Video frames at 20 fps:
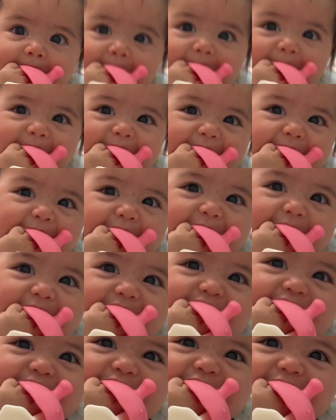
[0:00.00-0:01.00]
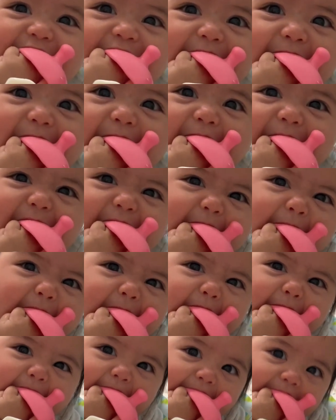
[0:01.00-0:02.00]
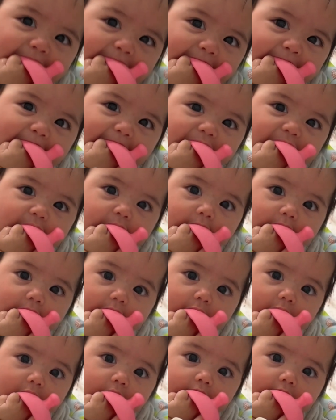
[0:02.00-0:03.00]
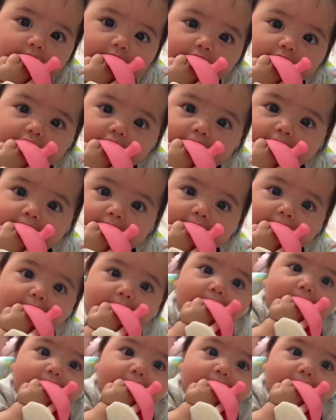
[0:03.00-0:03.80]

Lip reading: This is I don't know what this chair is called, but this is one of those